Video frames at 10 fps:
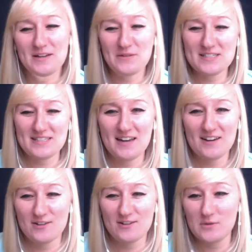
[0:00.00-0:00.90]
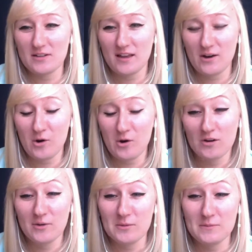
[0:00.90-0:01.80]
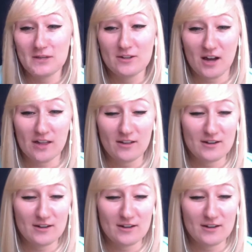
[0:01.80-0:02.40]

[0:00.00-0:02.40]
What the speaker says: decided on Twitter that coral would be your color.